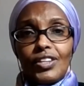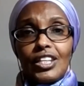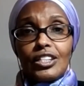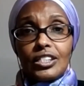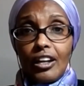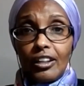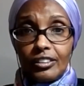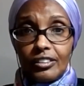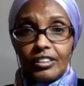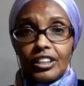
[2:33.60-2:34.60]
Second,
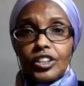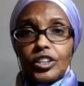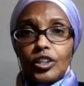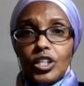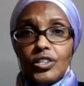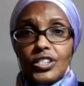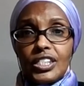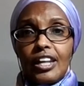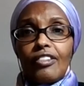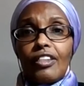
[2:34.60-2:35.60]
it suggests
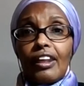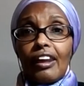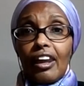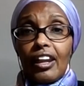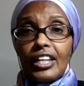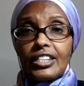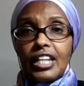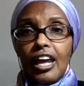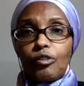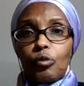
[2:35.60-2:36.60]
that it is
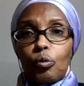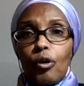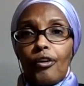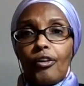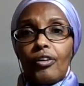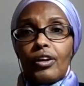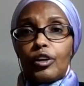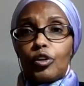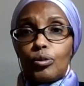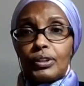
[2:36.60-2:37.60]
land where
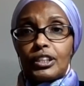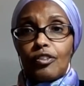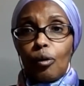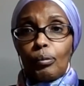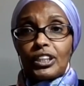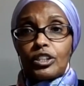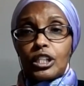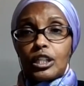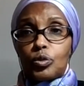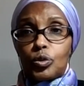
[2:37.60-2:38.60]
human development is
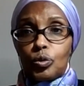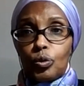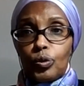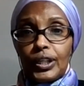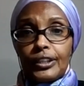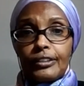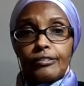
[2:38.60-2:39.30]
excluded.